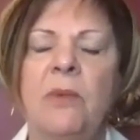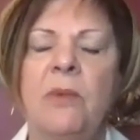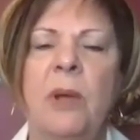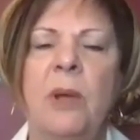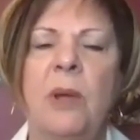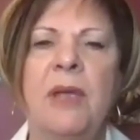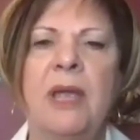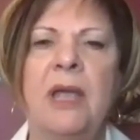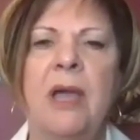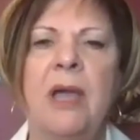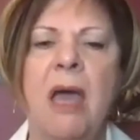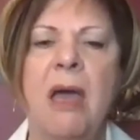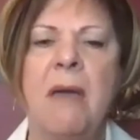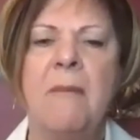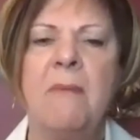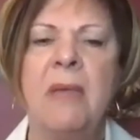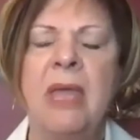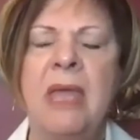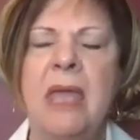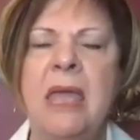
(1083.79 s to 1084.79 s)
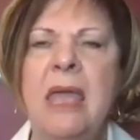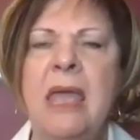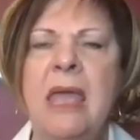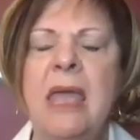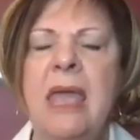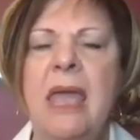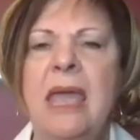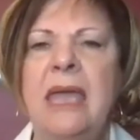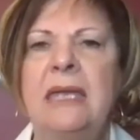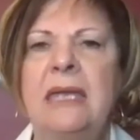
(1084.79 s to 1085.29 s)
women come.
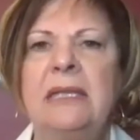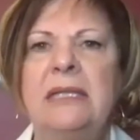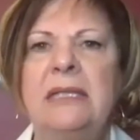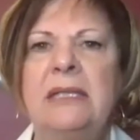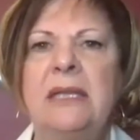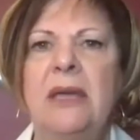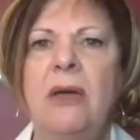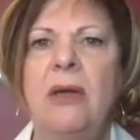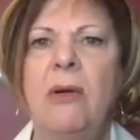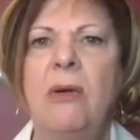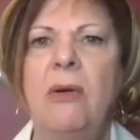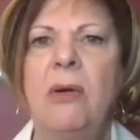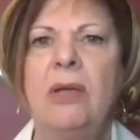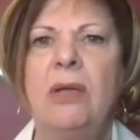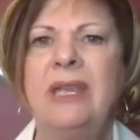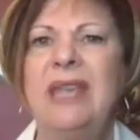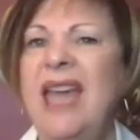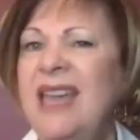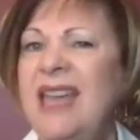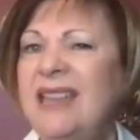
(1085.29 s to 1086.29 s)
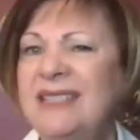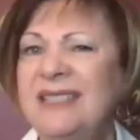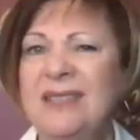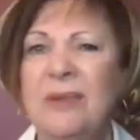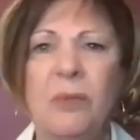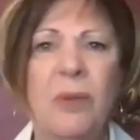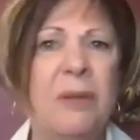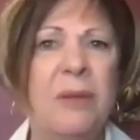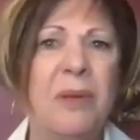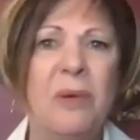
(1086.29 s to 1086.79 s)
And so, yes, the
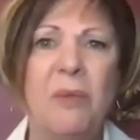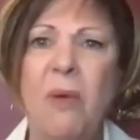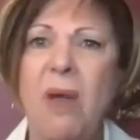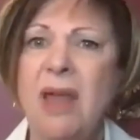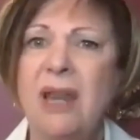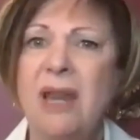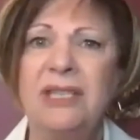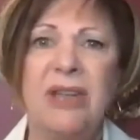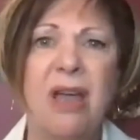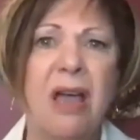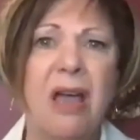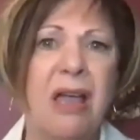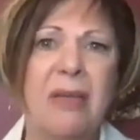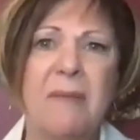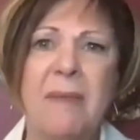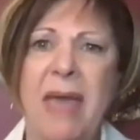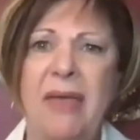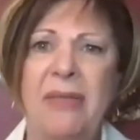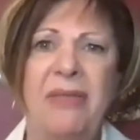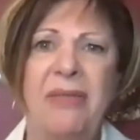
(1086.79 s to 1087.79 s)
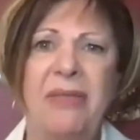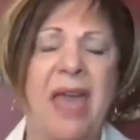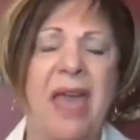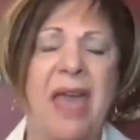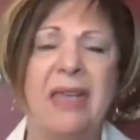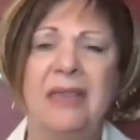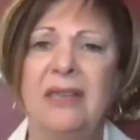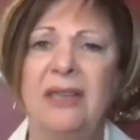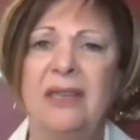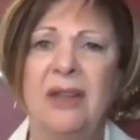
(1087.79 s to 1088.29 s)
women want to talk about
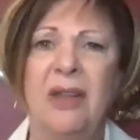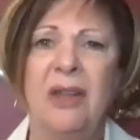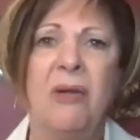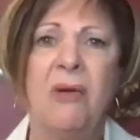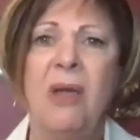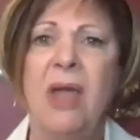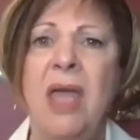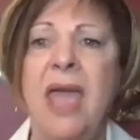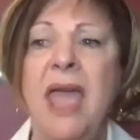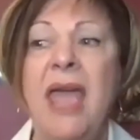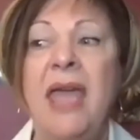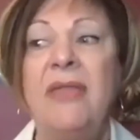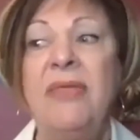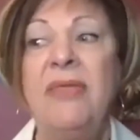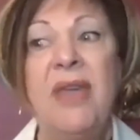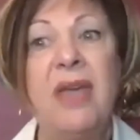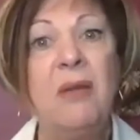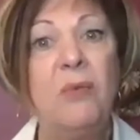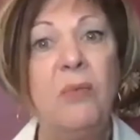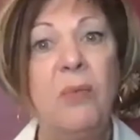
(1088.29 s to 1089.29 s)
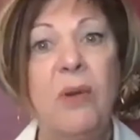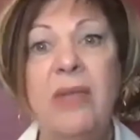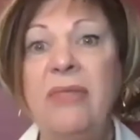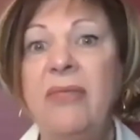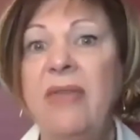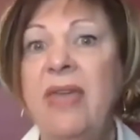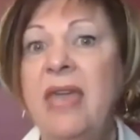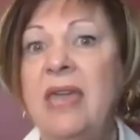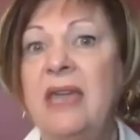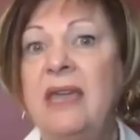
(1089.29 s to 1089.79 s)
that, you know, and then when
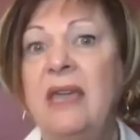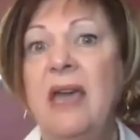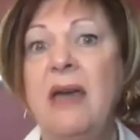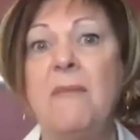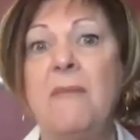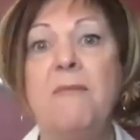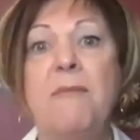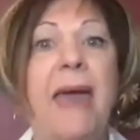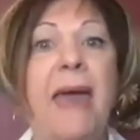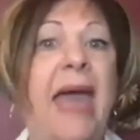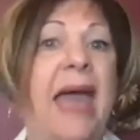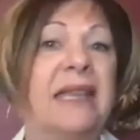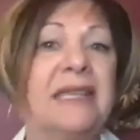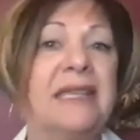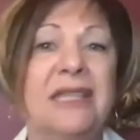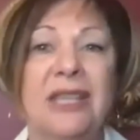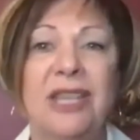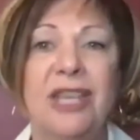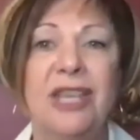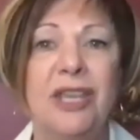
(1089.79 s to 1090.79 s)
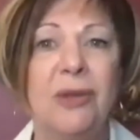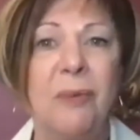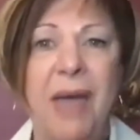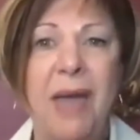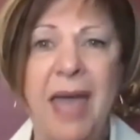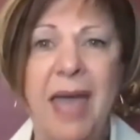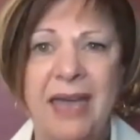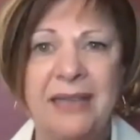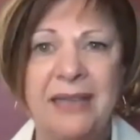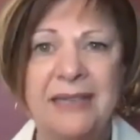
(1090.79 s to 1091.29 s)
they come back to the
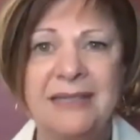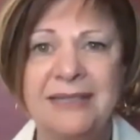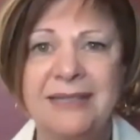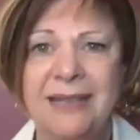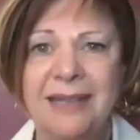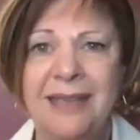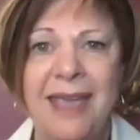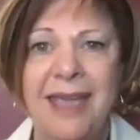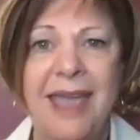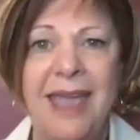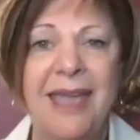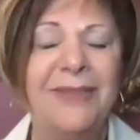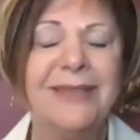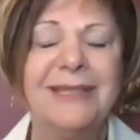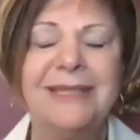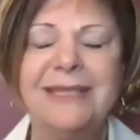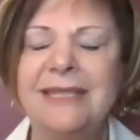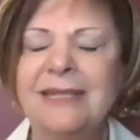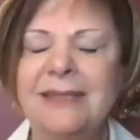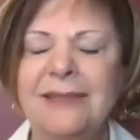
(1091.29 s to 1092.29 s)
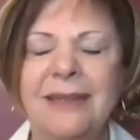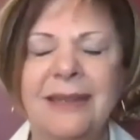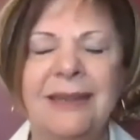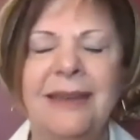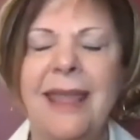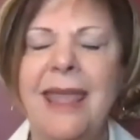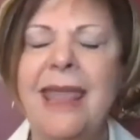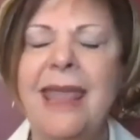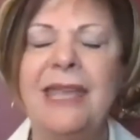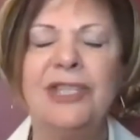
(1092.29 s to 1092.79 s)
US, and this is
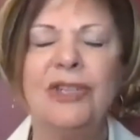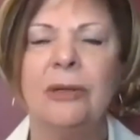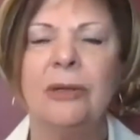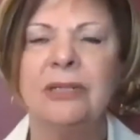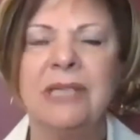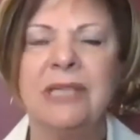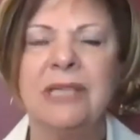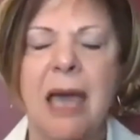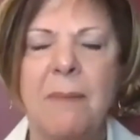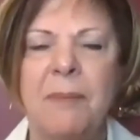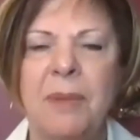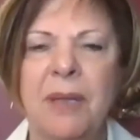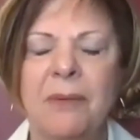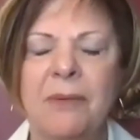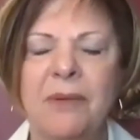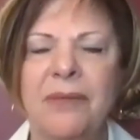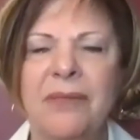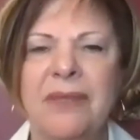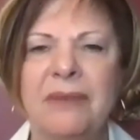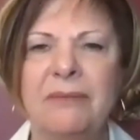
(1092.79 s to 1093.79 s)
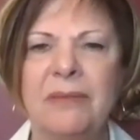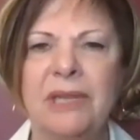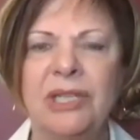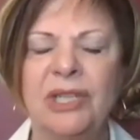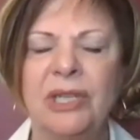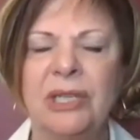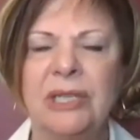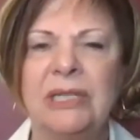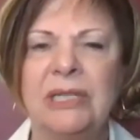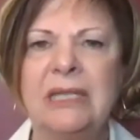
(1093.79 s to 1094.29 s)
an age-old topic within
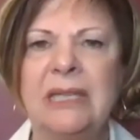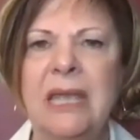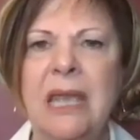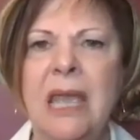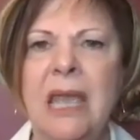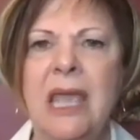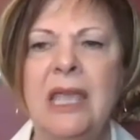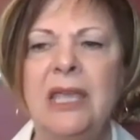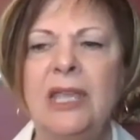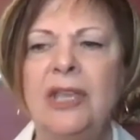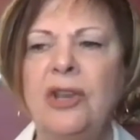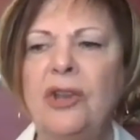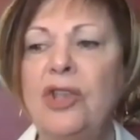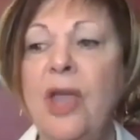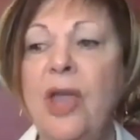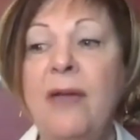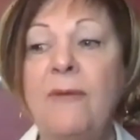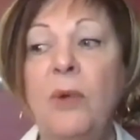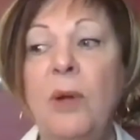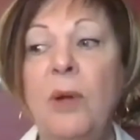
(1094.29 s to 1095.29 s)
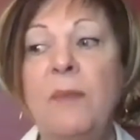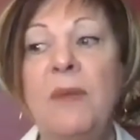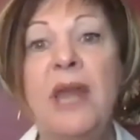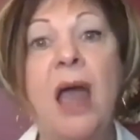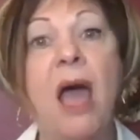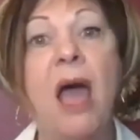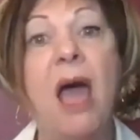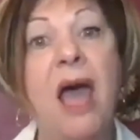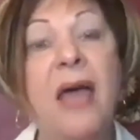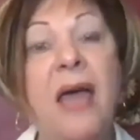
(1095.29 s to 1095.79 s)
missions, you know, you have
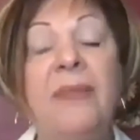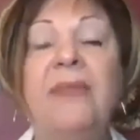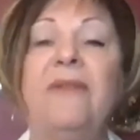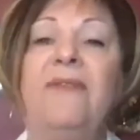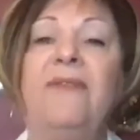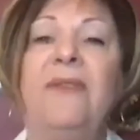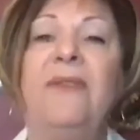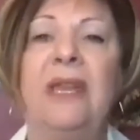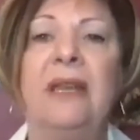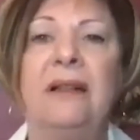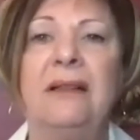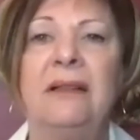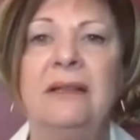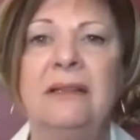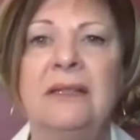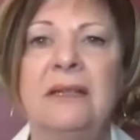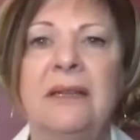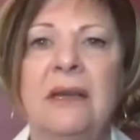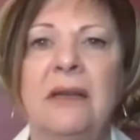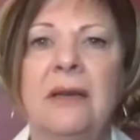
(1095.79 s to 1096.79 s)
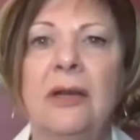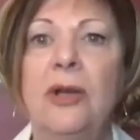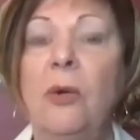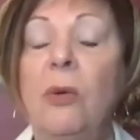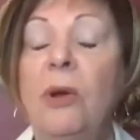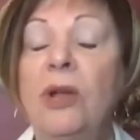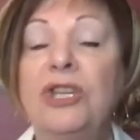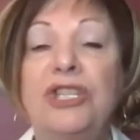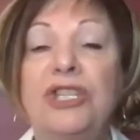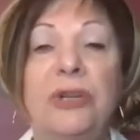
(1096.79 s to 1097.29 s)
women on the field who
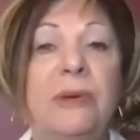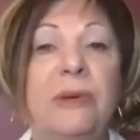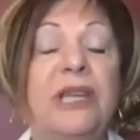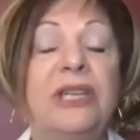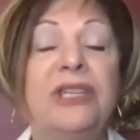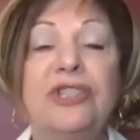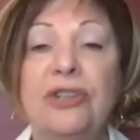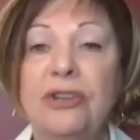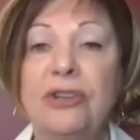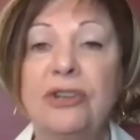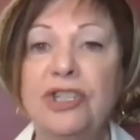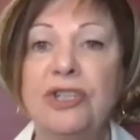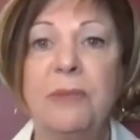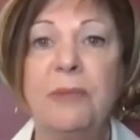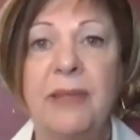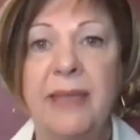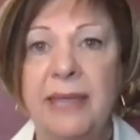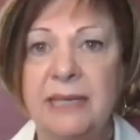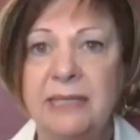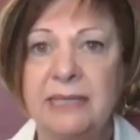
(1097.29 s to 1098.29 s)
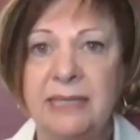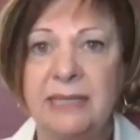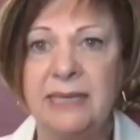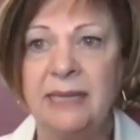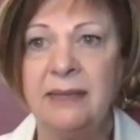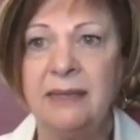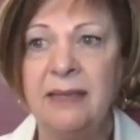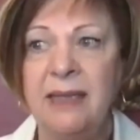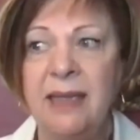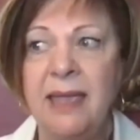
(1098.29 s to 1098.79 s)
are doing church
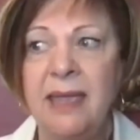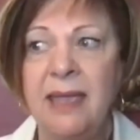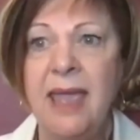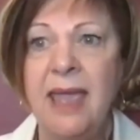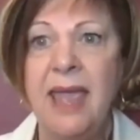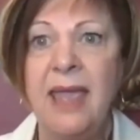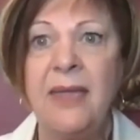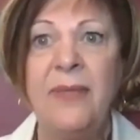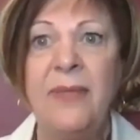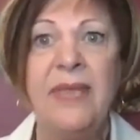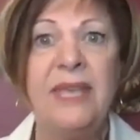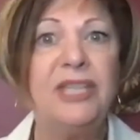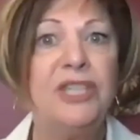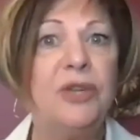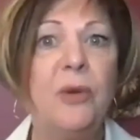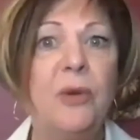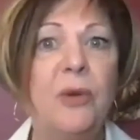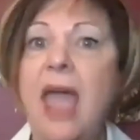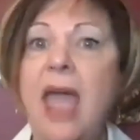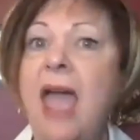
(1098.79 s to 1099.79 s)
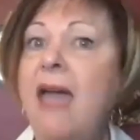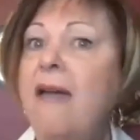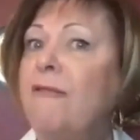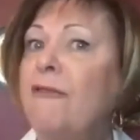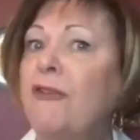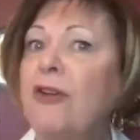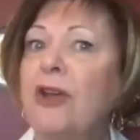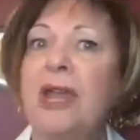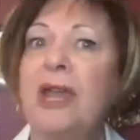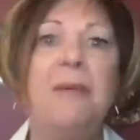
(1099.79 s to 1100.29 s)
planting and they do
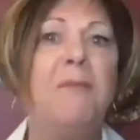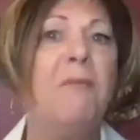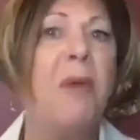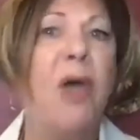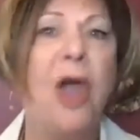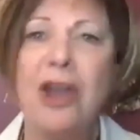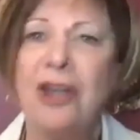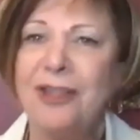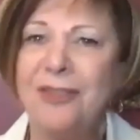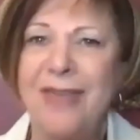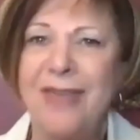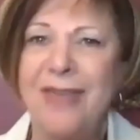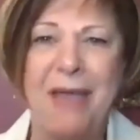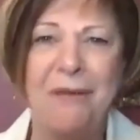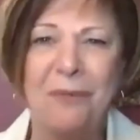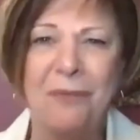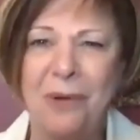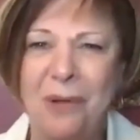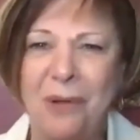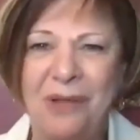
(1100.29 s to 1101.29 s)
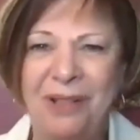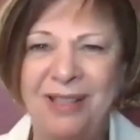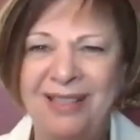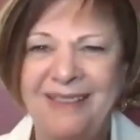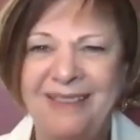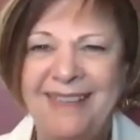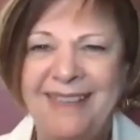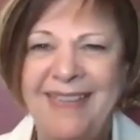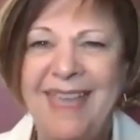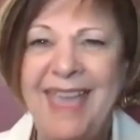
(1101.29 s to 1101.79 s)
every part of that
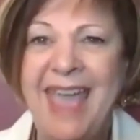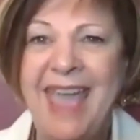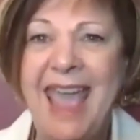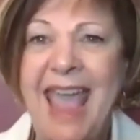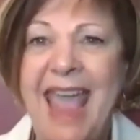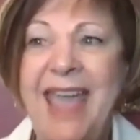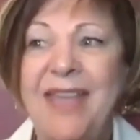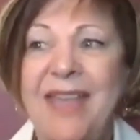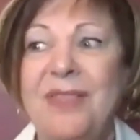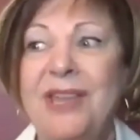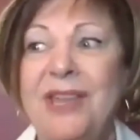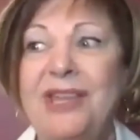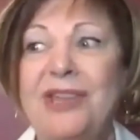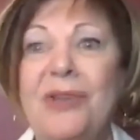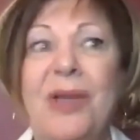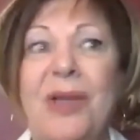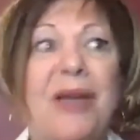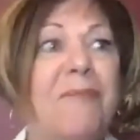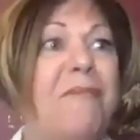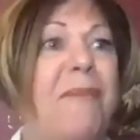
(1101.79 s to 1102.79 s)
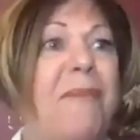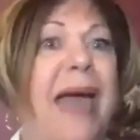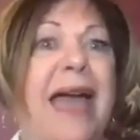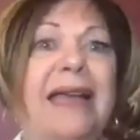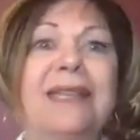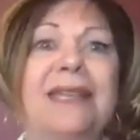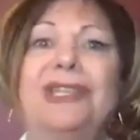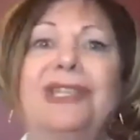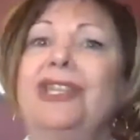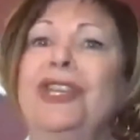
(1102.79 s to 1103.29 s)
role. And then you come
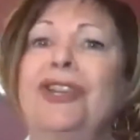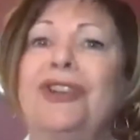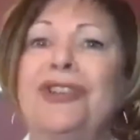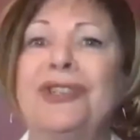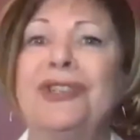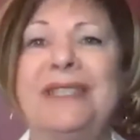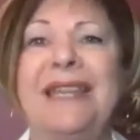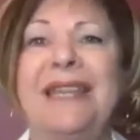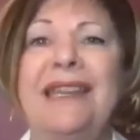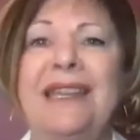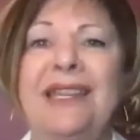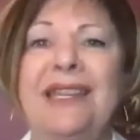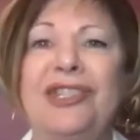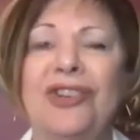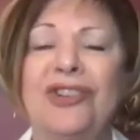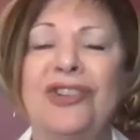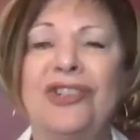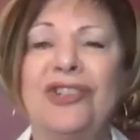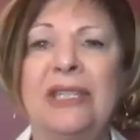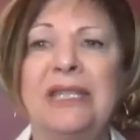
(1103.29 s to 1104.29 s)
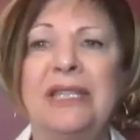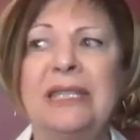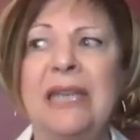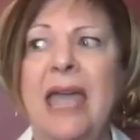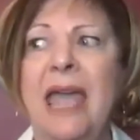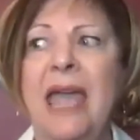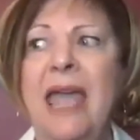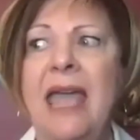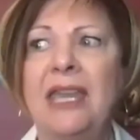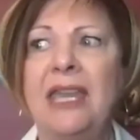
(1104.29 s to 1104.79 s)
back to your sending churches
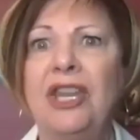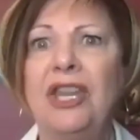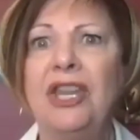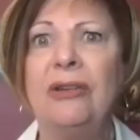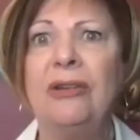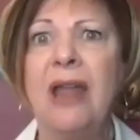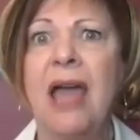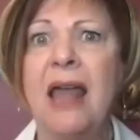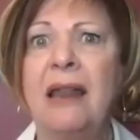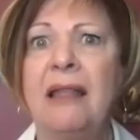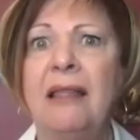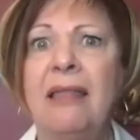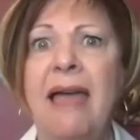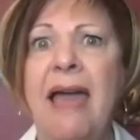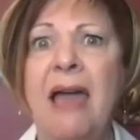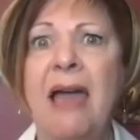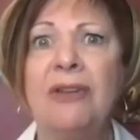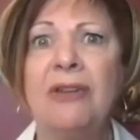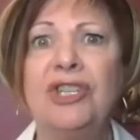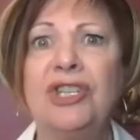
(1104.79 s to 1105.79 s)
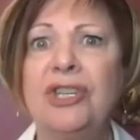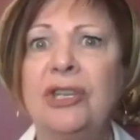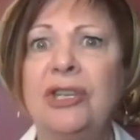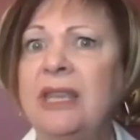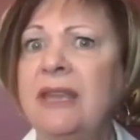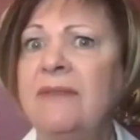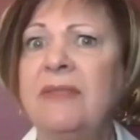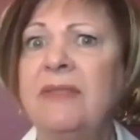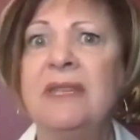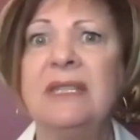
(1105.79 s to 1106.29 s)
and you're not allowed to
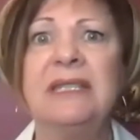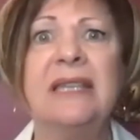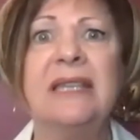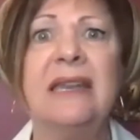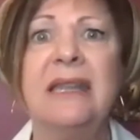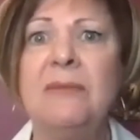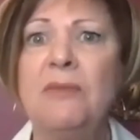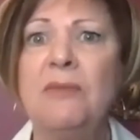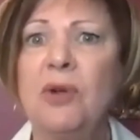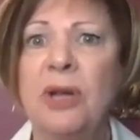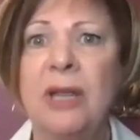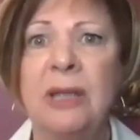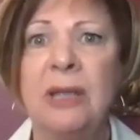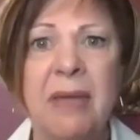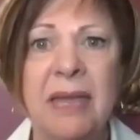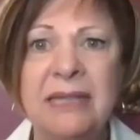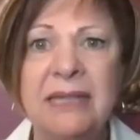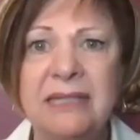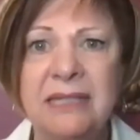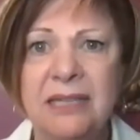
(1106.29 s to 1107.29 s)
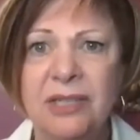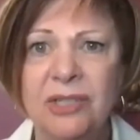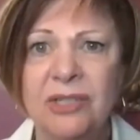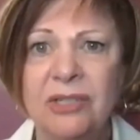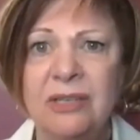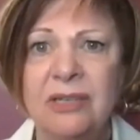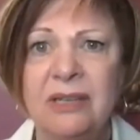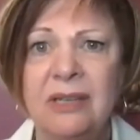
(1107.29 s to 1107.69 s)
give the Sunday morning message,